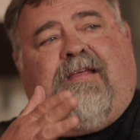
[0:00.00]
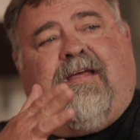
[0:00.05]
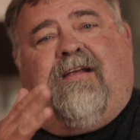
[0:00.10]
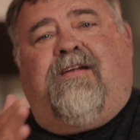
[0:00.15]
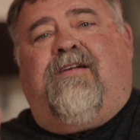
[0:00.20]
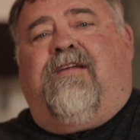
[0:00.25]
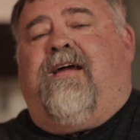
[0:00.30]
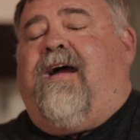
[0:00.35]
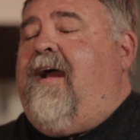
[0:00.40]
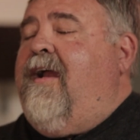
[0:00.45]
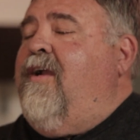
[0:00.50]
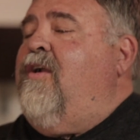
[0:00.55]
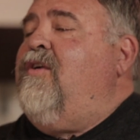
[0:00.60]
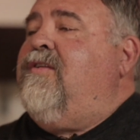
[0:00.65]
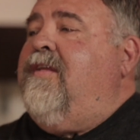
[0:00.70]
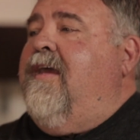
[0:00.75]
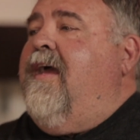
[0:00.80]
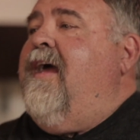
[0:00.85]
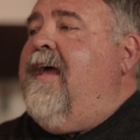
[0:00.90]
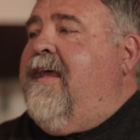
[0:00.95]
the
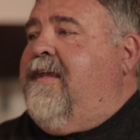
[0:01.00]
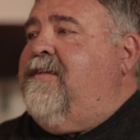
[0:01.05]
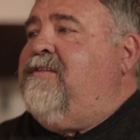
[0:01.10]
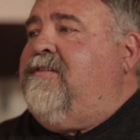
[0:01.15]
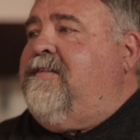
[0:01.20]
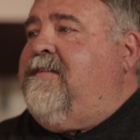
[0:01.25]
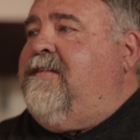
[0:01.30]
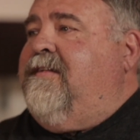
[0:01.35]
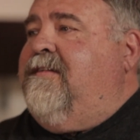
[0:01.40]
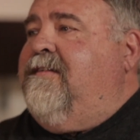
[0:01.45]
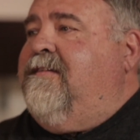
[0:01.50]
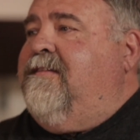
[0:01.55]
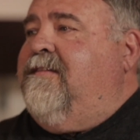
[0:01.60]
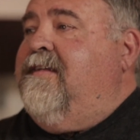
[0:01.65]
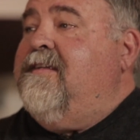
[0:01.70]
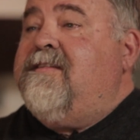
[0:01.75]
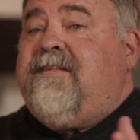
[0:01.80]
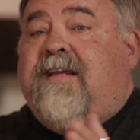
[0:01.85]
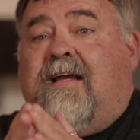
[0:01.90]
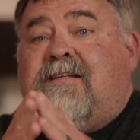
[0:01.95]
entire test,
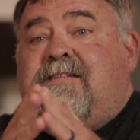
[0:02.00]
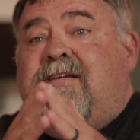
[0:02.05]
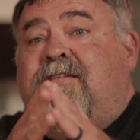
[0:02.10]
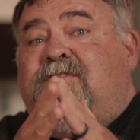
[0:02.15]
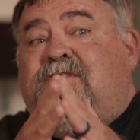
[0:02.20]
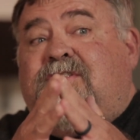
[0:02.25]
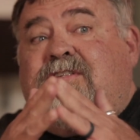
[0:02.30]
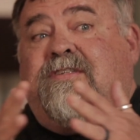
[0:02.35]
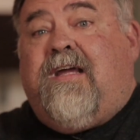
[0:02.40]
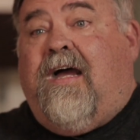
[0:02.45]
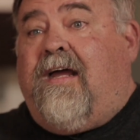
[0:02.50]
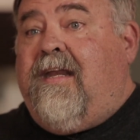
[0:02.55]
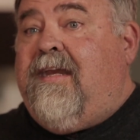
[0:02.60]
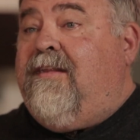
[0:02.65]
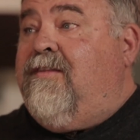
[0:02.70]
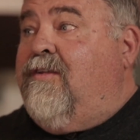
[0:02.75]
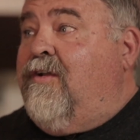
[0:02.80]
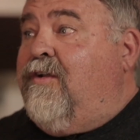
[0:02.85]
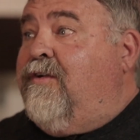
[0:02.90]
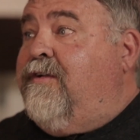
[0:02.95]
these guys have
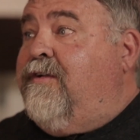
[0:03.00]
studied